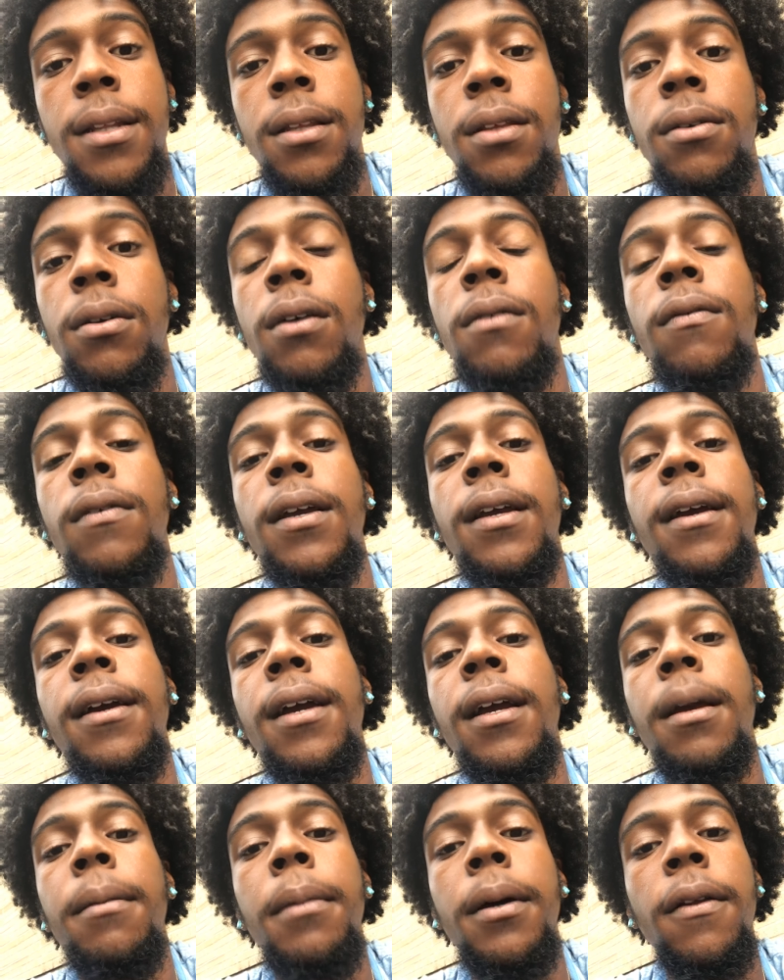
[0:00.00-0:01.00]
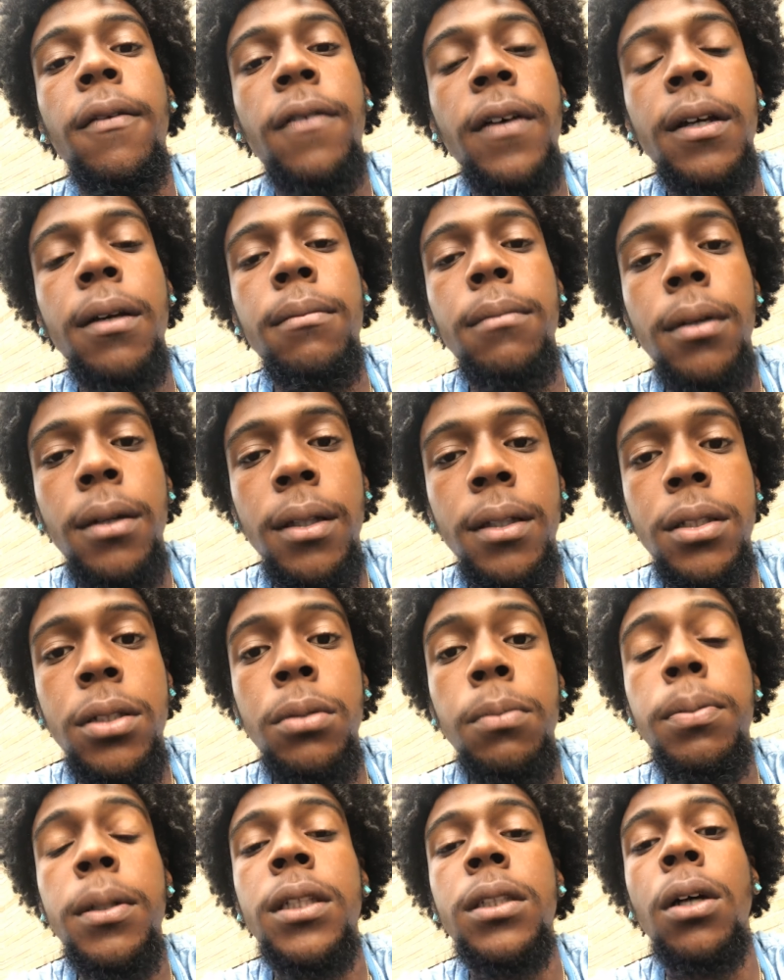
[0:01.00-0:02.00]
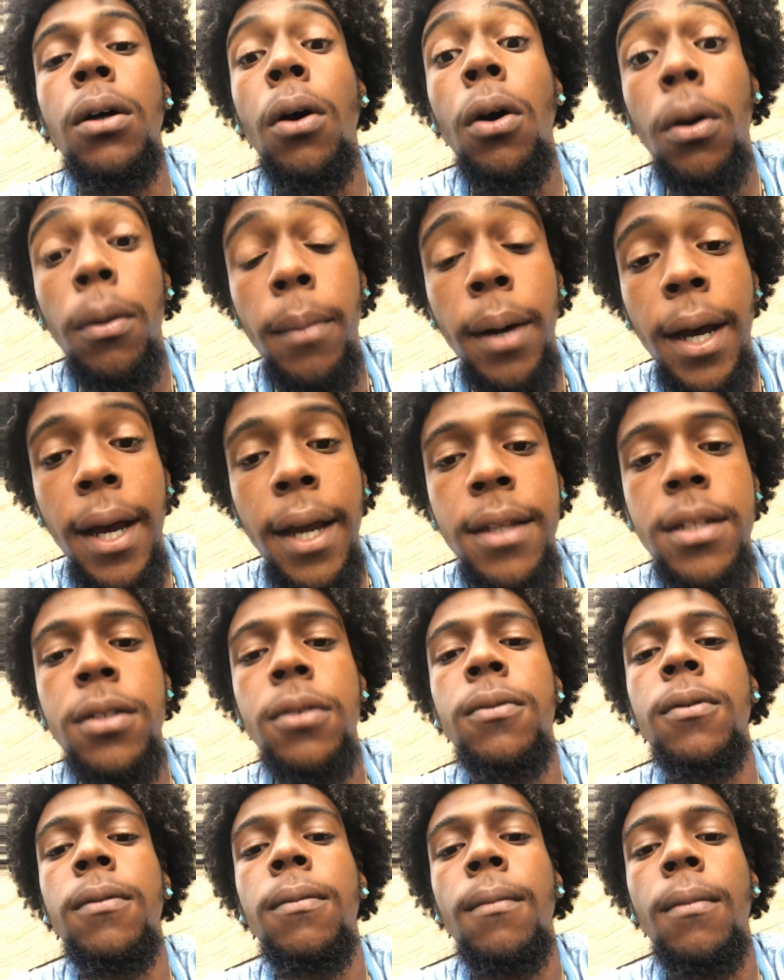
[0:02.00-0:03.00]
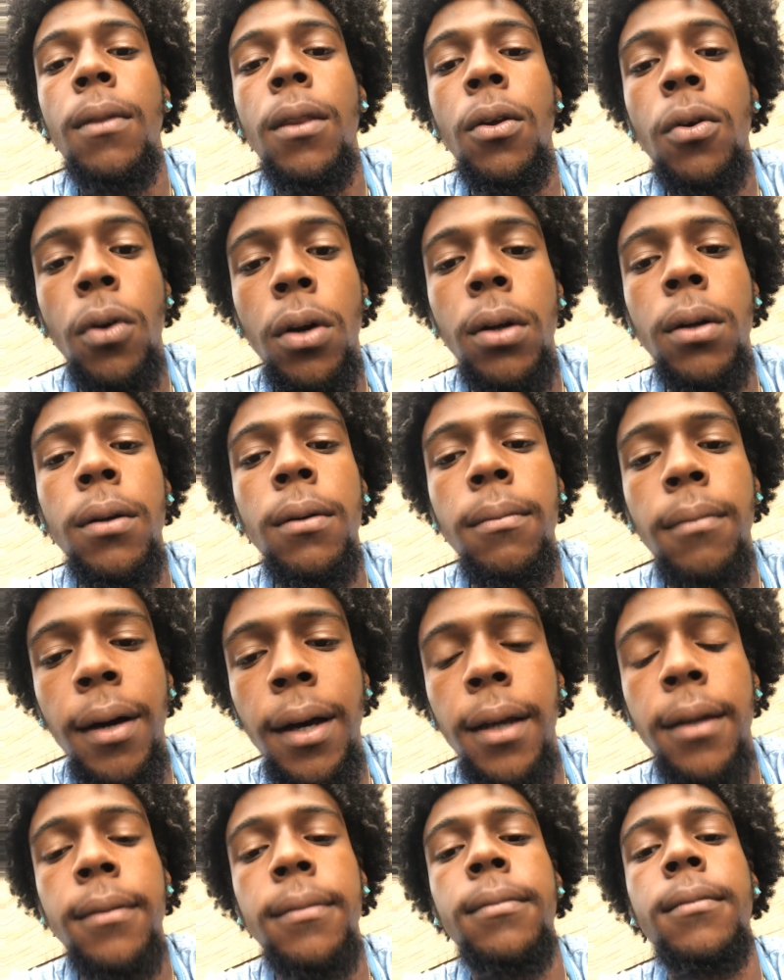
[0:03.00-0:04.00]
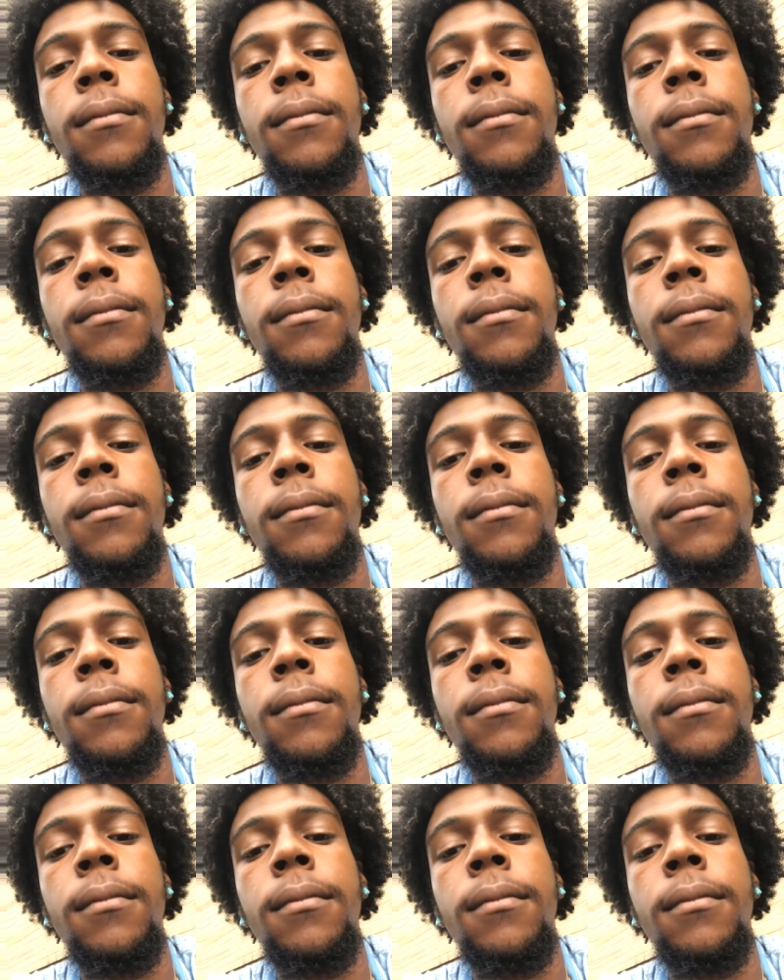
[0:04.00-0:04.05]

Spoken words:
then you gonna read every motherfucking book that you put your mind to. Your mind.